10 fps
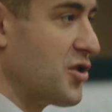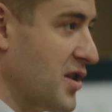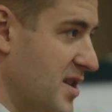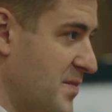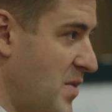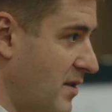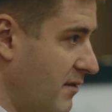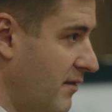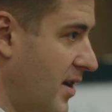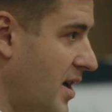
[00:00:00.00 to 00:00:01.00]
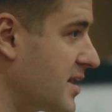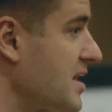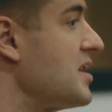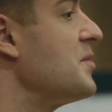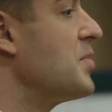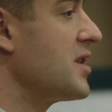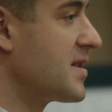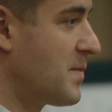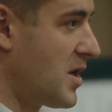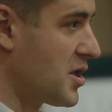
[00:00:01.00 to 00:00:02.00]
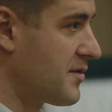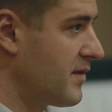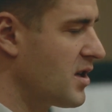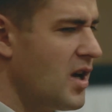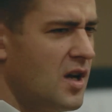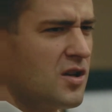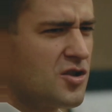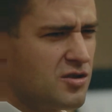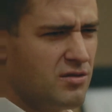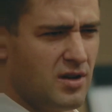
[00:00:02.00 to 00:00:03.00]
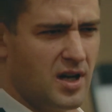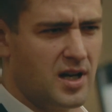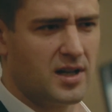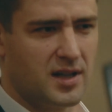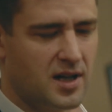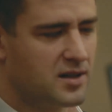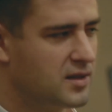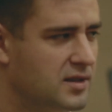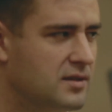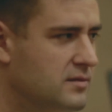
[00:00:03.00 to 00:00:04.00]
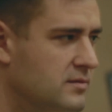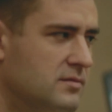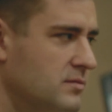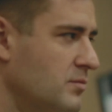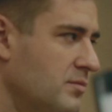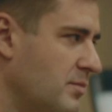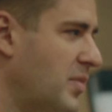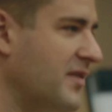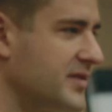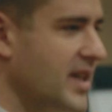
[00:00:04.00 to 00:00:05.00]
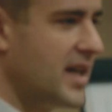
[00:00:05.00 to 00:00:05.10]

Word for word: ideas can have value. They encourage us to think critically, to ask questions, and to